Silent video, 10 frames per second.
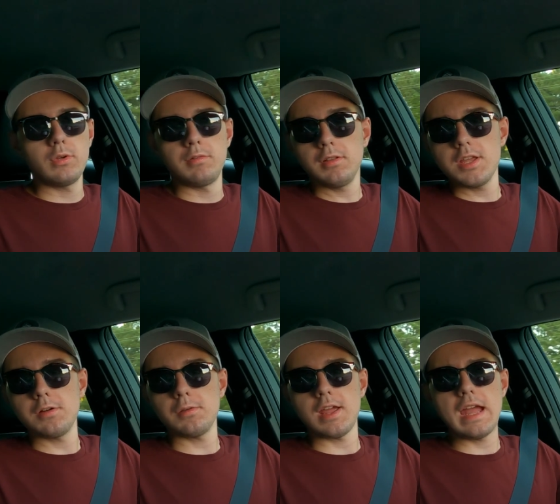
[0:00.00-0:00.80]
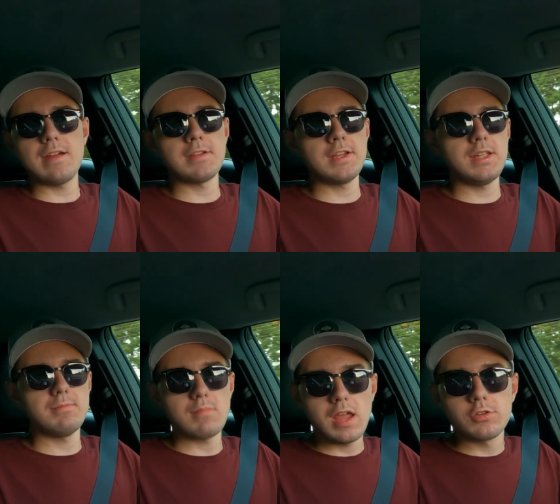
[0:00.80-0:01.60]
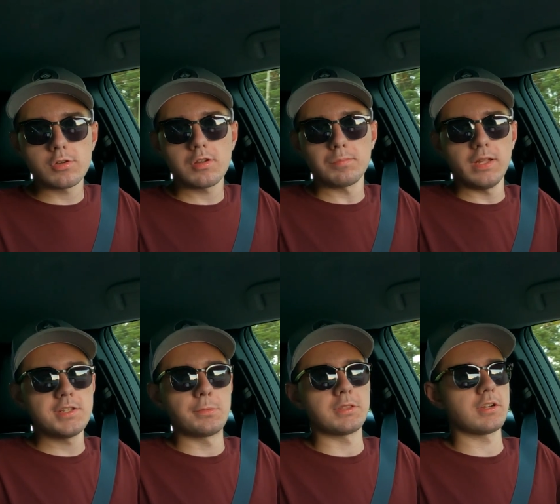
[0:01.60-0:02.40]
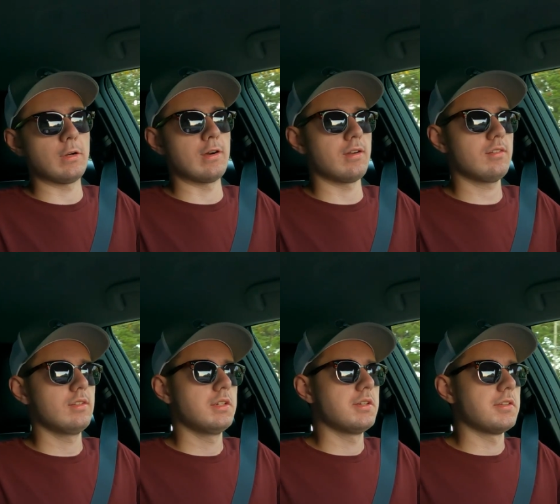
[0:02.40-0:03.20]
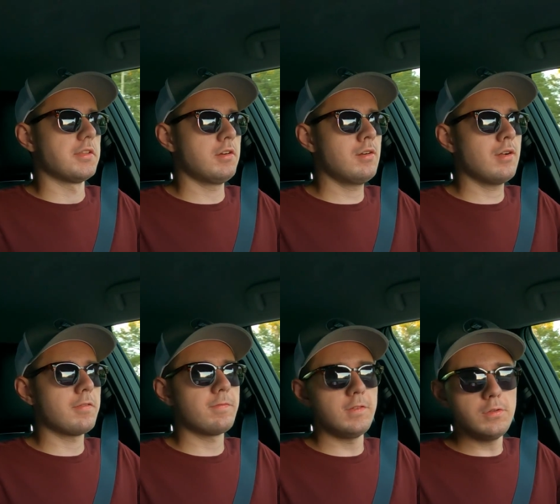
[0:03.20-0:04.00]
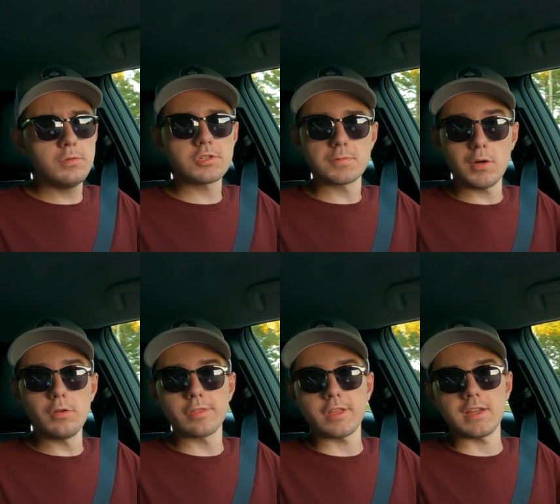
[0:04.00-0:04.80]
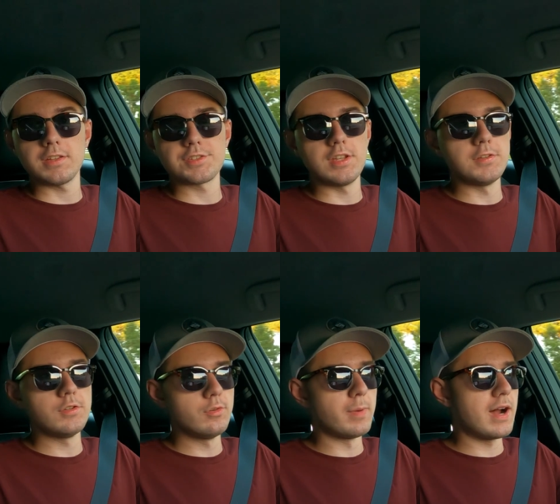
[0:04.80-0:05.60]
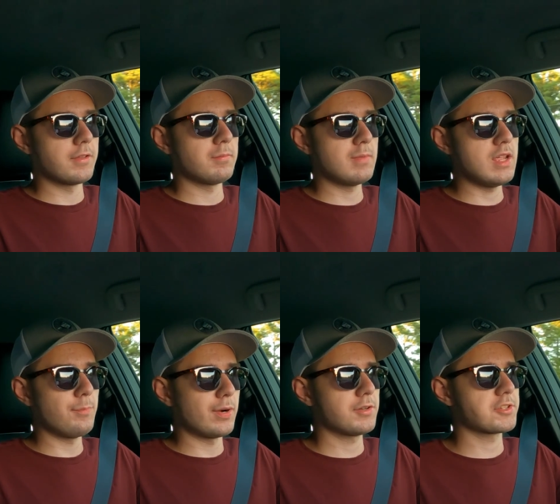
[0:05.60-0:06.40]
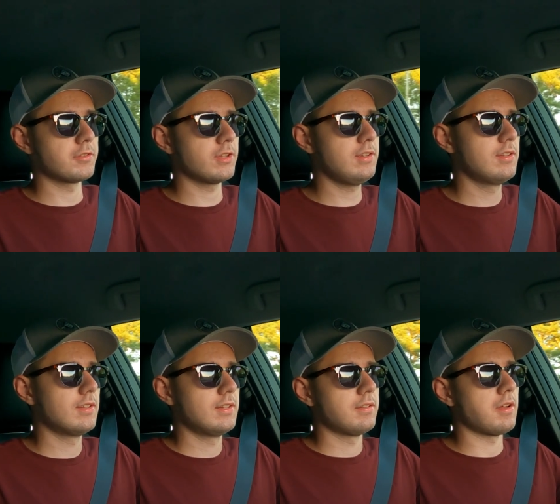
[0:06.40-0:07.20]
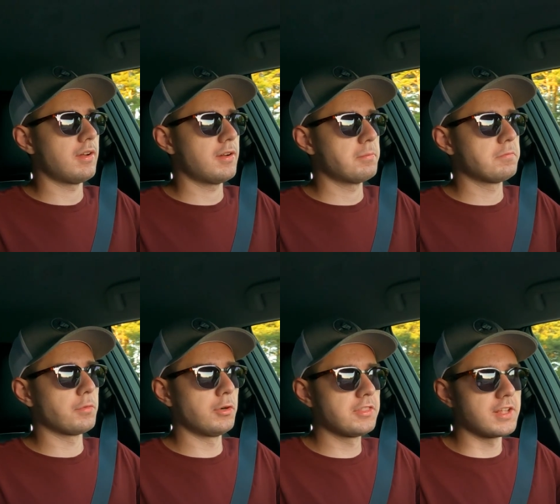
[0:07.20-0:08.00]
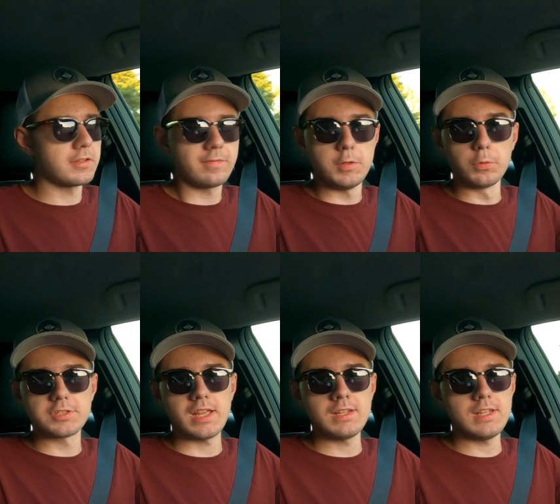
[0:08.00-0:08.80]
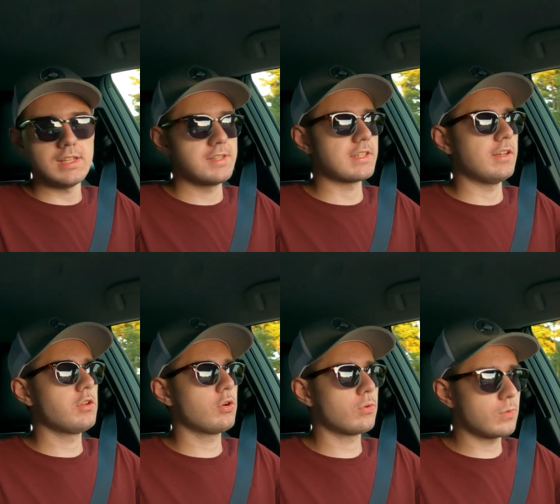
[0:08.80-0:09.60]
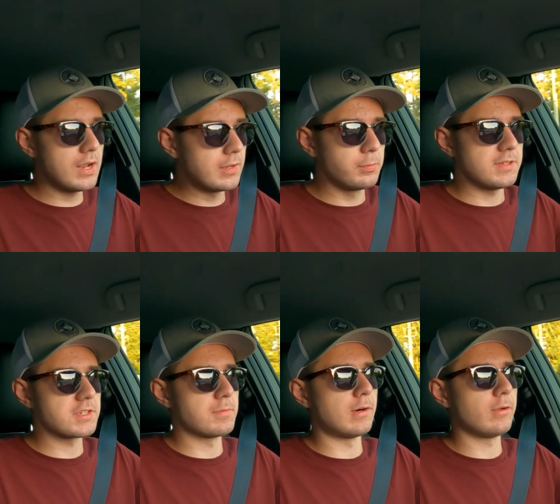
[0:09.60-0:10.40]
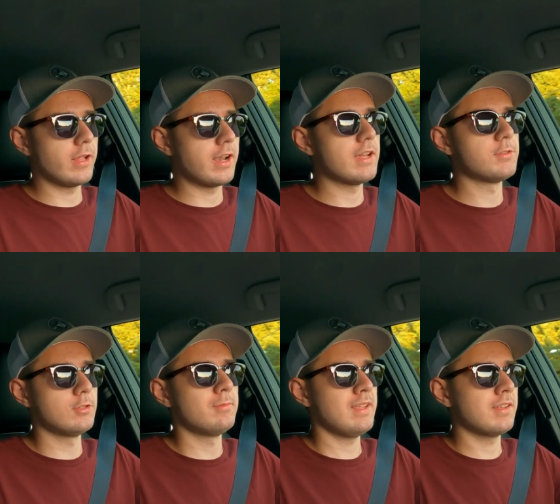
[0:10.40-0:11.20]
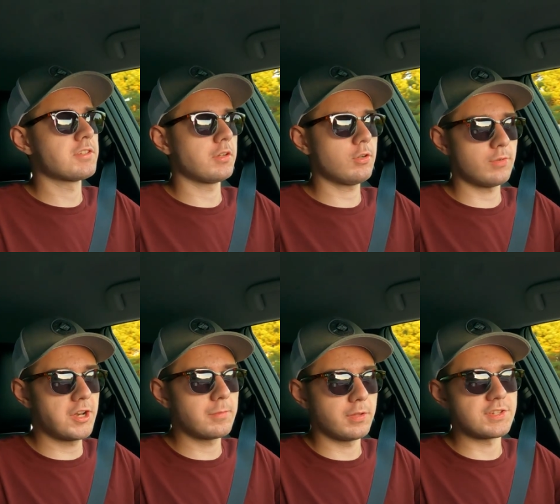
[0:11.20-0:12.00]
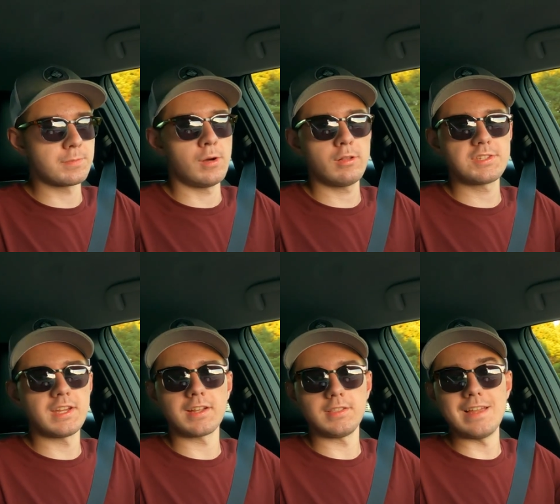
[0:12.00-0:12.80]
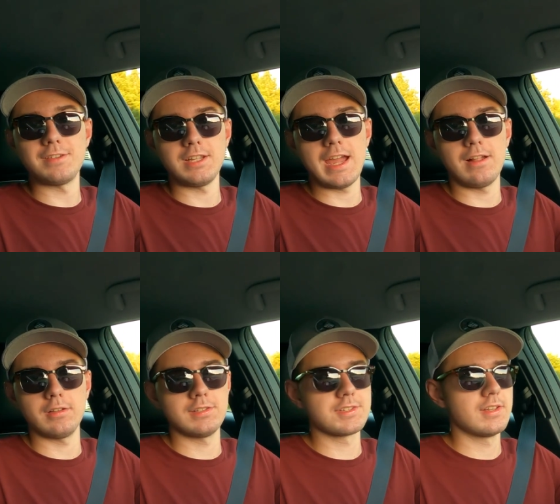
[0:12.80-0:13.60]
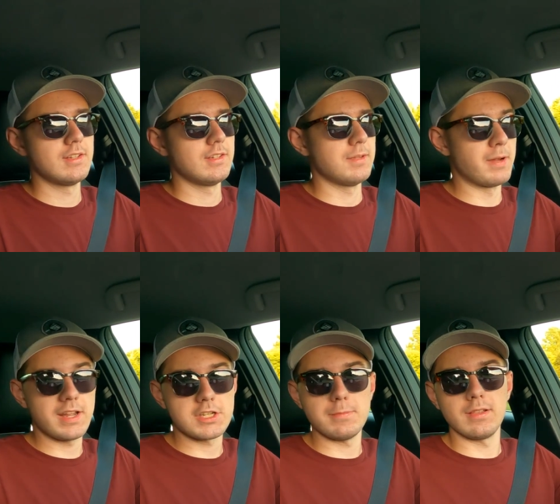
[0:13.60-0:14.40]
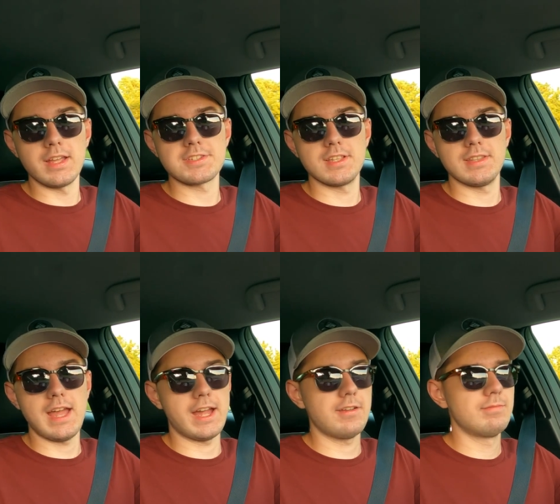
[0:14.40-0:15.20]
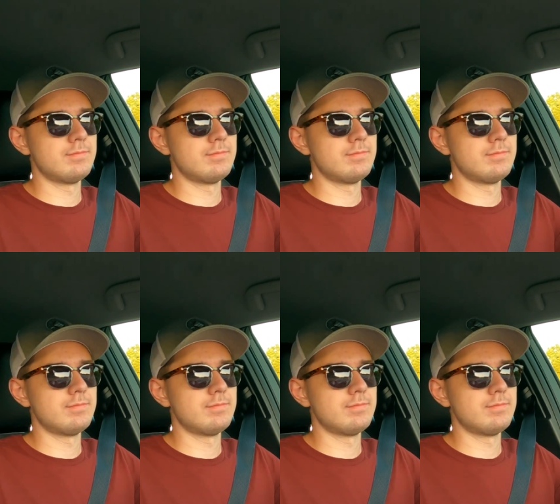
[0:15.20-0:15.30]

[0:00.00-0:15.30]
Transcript: we really don't have any major complaints with the car. There are a few small things that do bother me personally. For one thing, the fuel tank is incredibly small, and I do mean it's incredibly small. It's like 11 gallons. It might actually be less than that.